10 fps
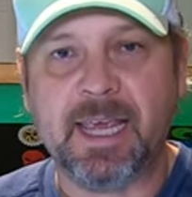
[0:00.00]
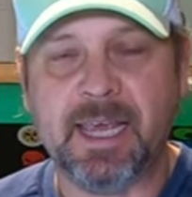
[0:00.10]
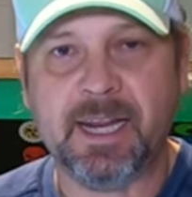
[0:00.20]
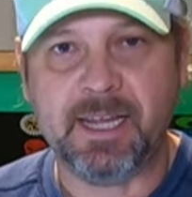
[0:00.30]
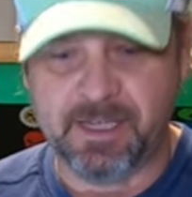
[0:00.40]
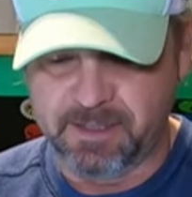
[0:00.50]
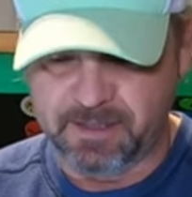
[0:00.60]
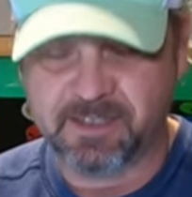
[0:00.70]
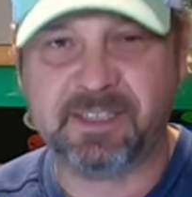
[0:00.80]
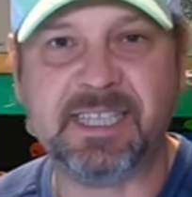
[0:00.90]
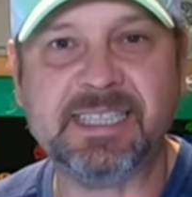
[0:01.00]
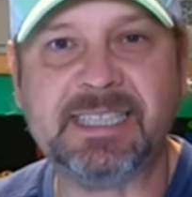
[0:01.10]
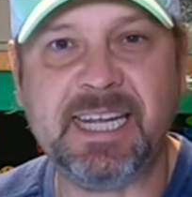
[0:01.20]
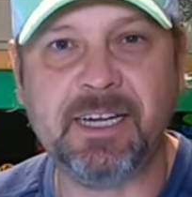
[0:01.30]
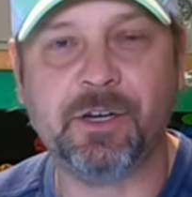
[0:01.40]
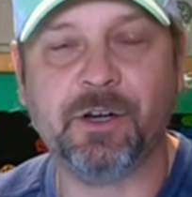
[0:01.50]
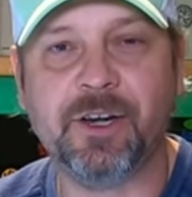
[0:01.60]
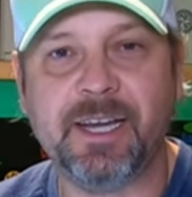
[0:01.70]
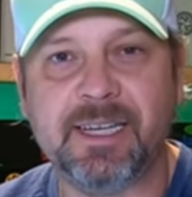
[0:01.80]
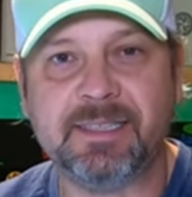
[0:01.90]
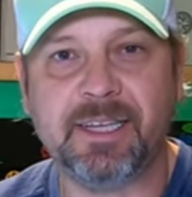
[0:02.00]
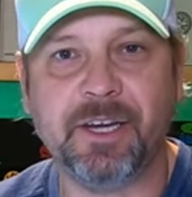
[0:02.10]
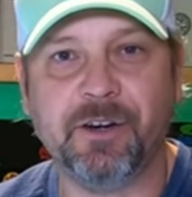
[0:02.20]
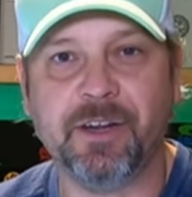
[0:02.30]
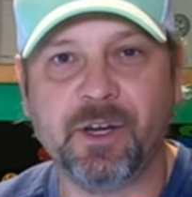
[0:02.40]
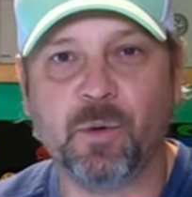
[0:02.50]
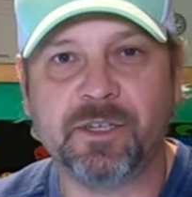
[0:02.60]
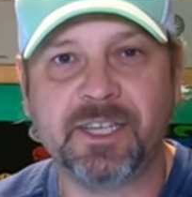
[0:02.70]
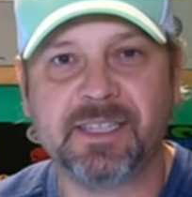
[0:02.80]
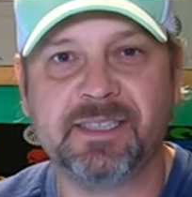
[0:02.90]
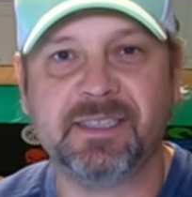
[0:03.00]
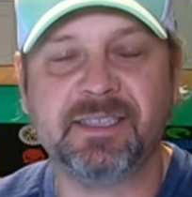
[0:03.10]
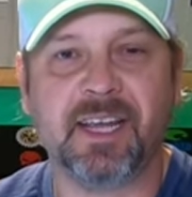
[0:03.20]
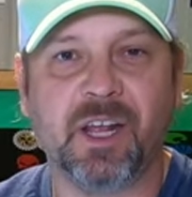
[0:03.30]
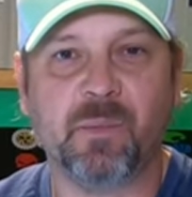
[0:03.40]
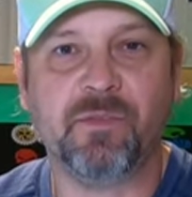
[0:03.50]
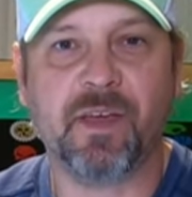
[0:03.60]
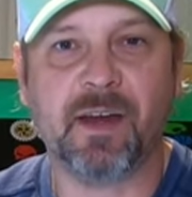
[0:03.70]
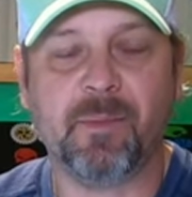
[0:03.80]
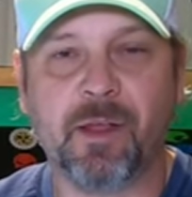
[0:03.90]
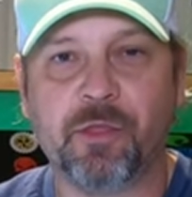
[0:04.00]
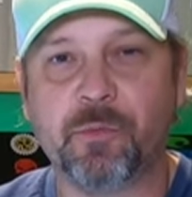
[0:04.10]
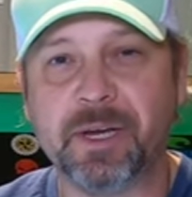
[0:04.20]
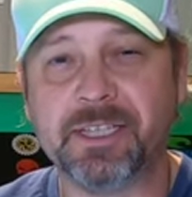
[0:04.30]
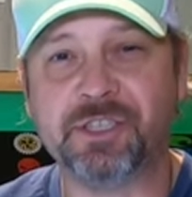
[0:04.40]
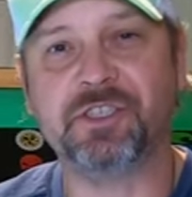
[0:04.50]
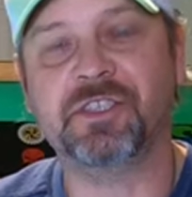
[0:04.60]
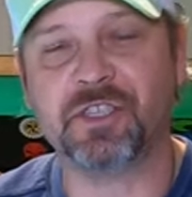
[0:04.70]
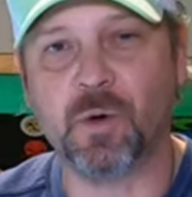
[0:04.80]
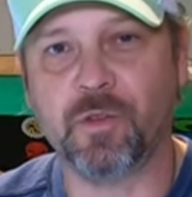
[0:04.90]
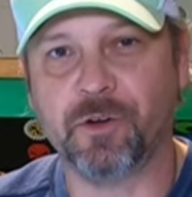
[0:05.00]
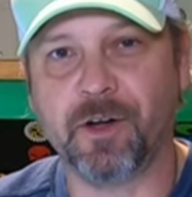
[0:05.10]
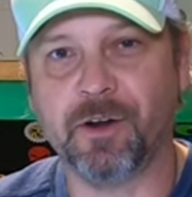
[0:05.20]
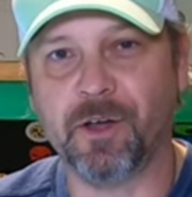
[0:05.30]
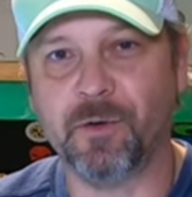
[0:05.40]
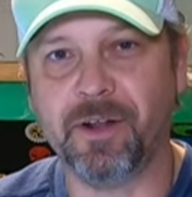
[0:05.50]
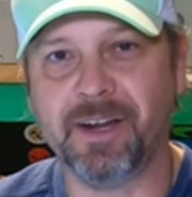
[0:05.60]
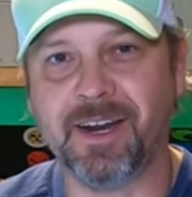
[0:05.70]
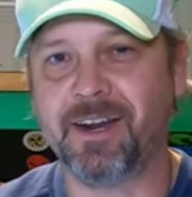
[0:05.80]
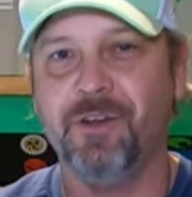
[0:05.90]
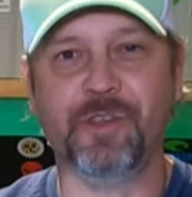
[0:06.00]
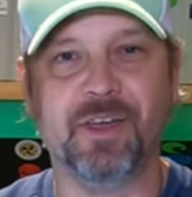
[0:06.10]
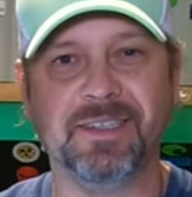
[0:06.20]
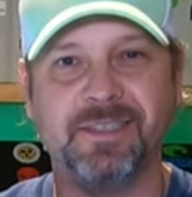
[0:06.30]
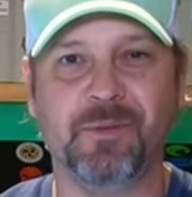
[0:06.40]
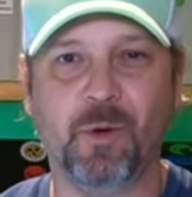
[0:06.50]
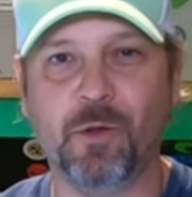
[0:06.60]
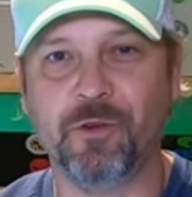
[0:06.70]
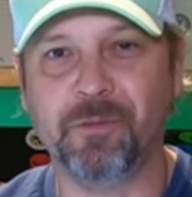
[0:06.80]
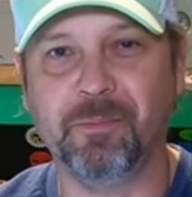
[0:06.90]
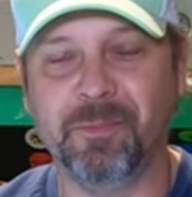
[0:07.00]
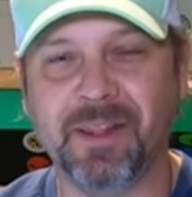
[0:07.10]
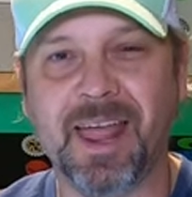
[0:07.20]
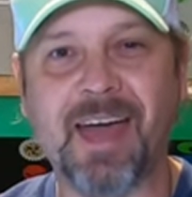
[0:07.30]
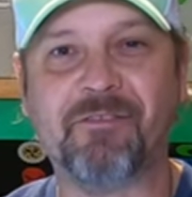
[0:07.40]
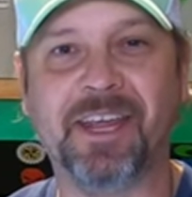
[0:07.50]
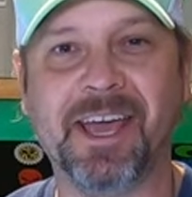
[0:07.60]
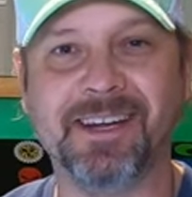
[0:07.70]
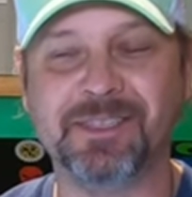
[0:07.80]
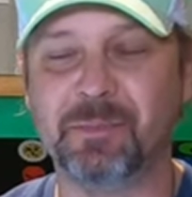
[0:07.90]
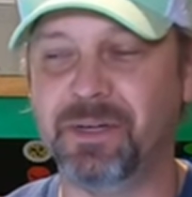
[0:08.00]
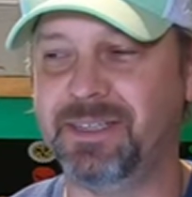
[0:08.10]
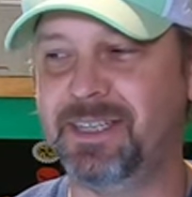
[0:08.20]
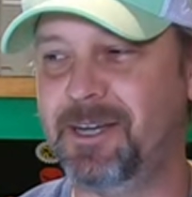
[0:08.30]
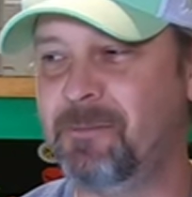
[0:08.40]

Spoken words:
It is 16 degrees here in North Texas, and we've got about 3 inches of snow on the ground already. And I know you guys up north are laughing at us, but